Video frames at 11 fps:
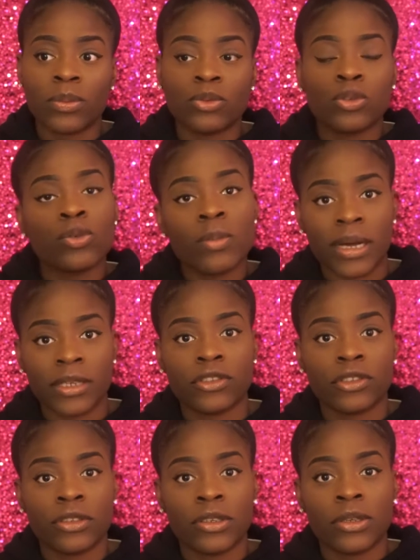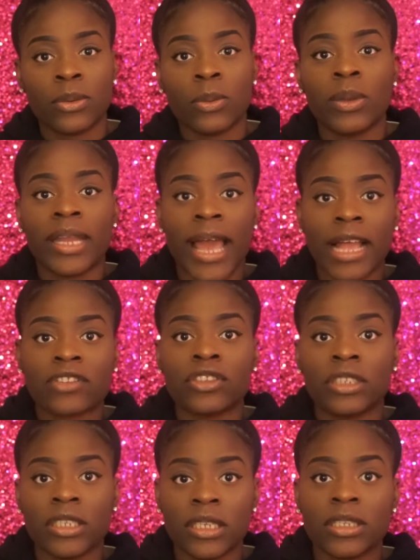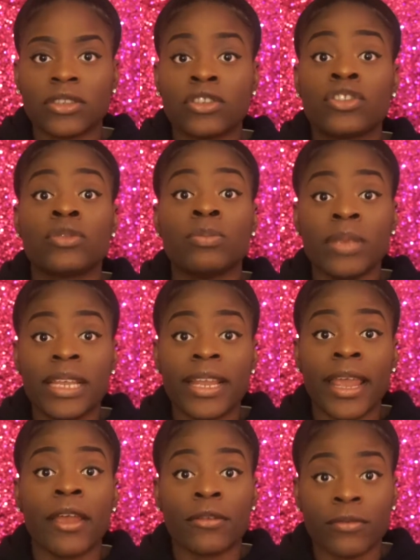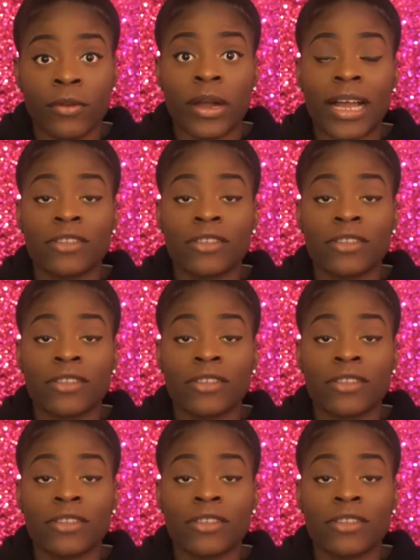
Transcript: too much when it actually needed to just be cared for,